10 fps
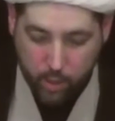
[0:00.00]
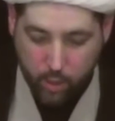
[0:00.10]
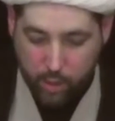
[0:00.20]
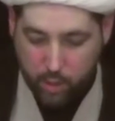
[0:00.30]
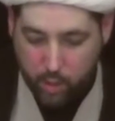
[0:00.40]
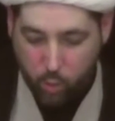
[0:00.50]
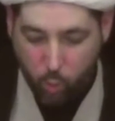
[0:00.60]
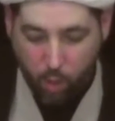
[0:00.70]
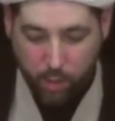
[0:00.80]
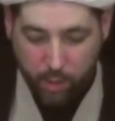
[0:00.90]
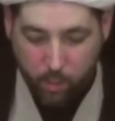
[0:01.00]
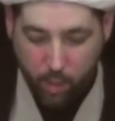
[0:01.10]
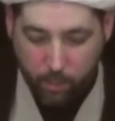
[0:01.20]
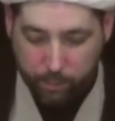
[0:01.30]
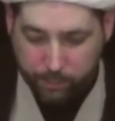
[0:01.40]
So this is one
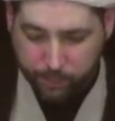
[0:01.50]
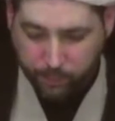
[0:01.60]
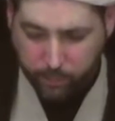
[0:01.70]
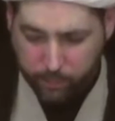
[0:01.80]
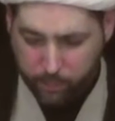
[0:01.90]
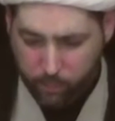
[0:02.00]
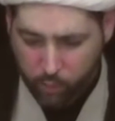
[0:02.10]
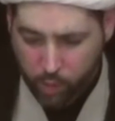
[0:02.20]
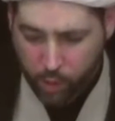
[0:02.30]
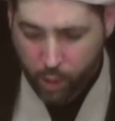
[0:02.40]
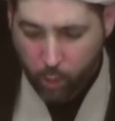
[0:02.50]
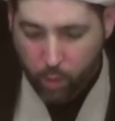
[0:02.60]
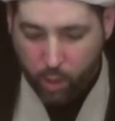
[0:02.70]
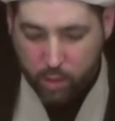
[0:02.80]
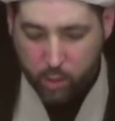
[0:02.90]
Imam.
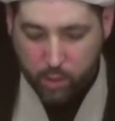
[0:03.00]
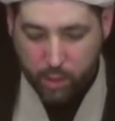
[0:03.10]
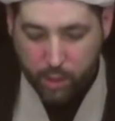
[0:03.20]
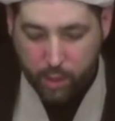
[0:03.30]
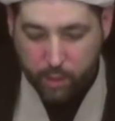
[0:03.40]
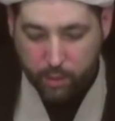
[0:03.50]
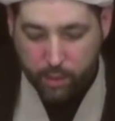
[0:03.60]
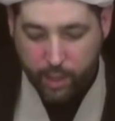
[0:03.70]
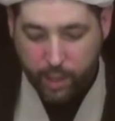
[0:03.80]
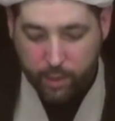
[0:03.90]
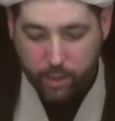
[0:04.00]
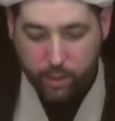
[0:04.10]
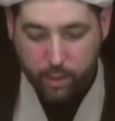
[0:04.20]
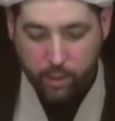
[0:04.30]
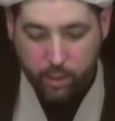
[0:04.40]
We also see that
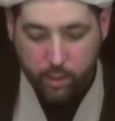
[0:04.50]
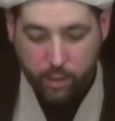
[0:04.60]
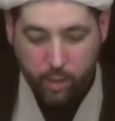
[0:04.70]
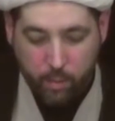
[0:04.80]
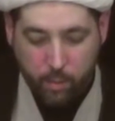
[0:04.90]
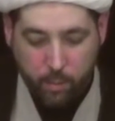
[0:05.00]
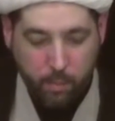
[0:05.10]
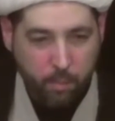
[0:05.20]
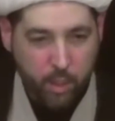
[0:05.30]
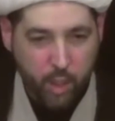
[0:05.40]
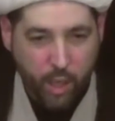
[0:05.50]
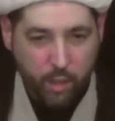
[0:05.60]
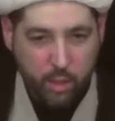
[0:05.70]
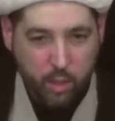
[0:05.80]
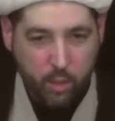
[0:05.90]
the
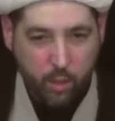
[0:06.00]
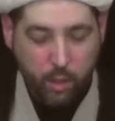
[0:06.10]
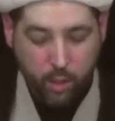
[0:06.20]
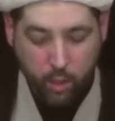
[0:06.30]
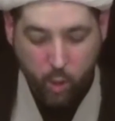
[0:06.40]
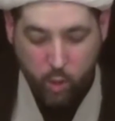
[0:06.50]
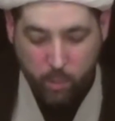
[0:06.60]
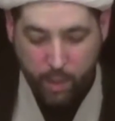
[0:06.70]
Majalis goes